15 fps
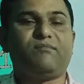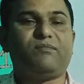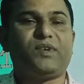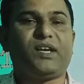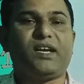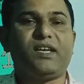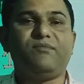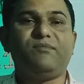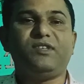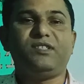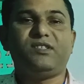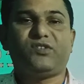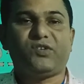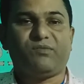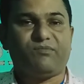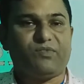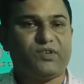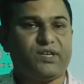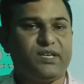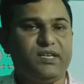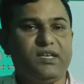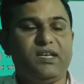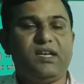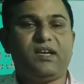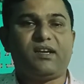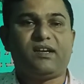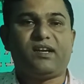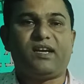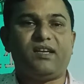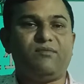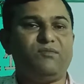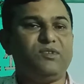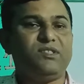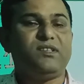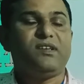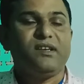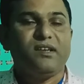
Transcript: Time is temporary, time is